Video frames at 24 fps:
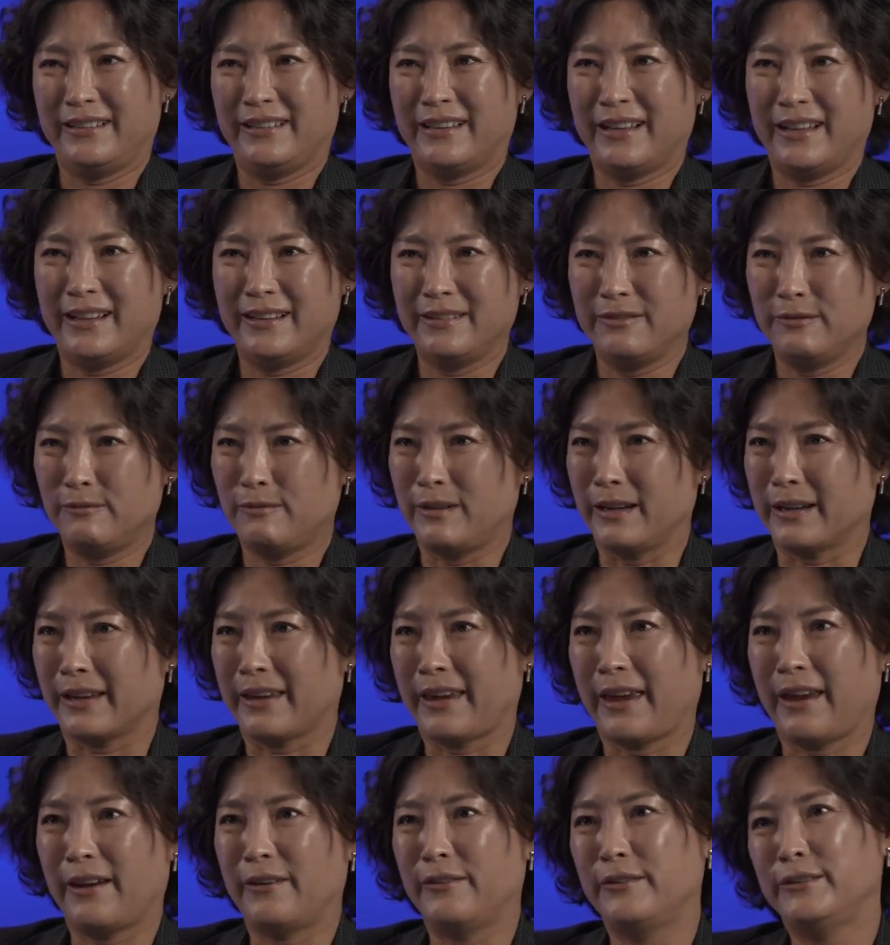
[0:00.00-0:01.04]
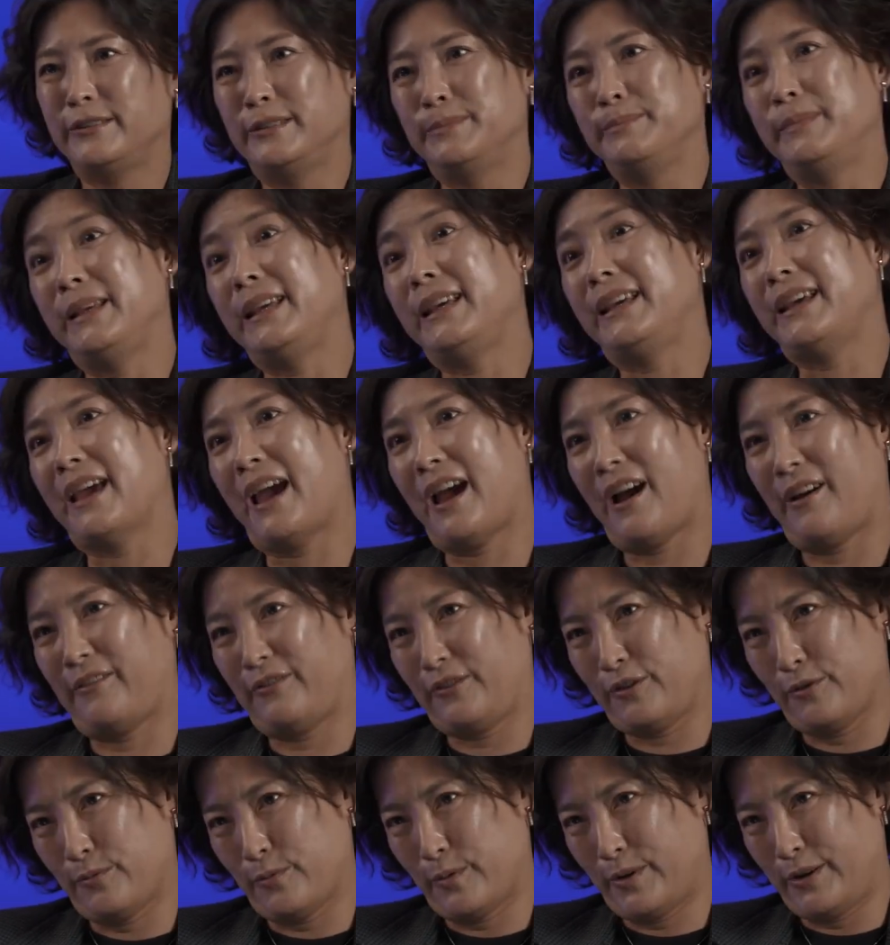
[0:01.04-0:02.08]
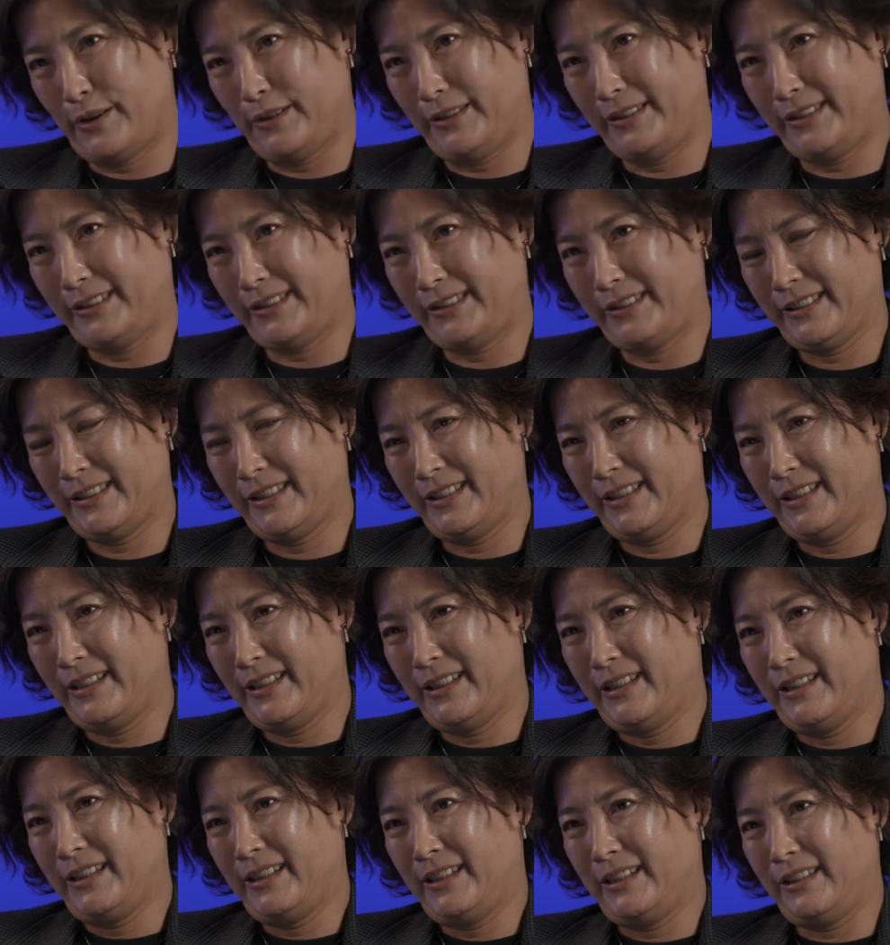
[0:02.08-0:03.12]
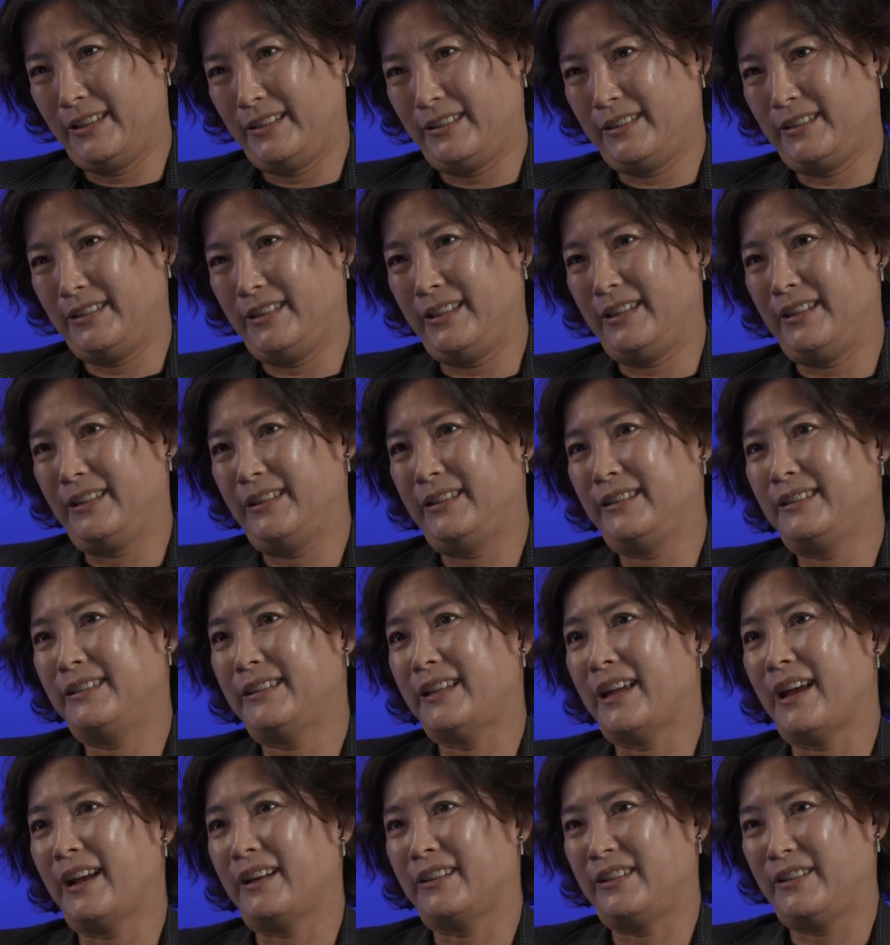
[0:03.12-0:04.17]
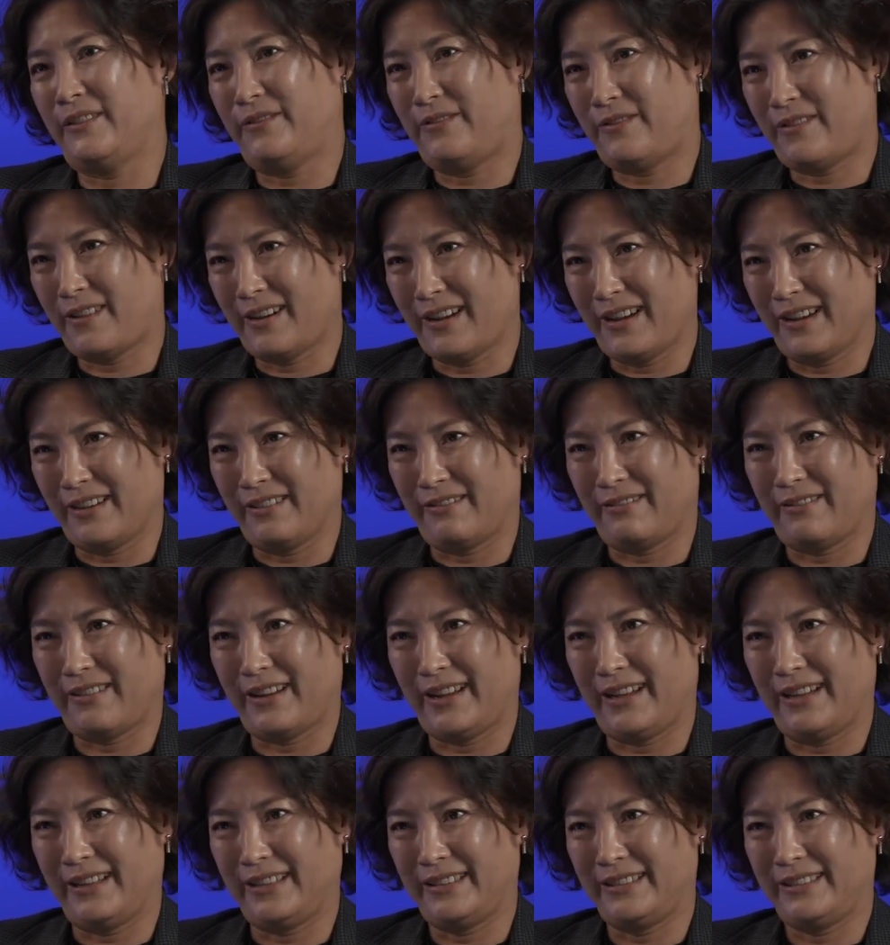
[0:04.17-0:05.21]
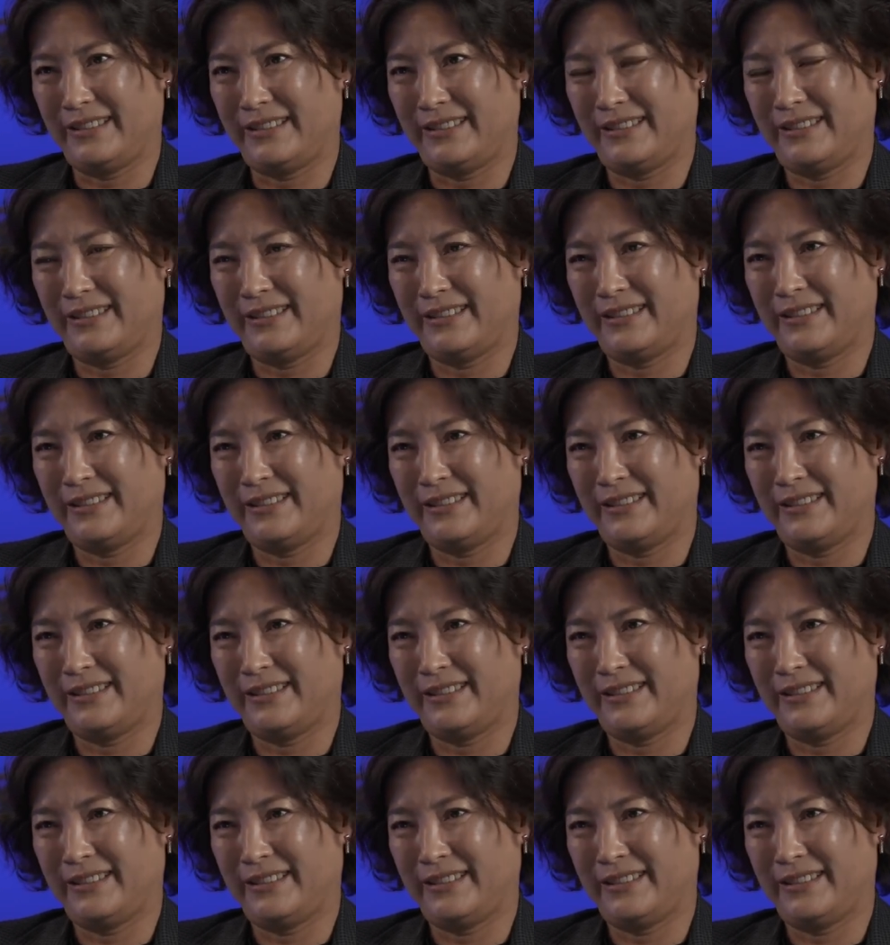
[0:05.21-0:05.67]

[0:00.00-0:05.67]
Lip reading: And then what carries me afterwards is the sanctifying grace.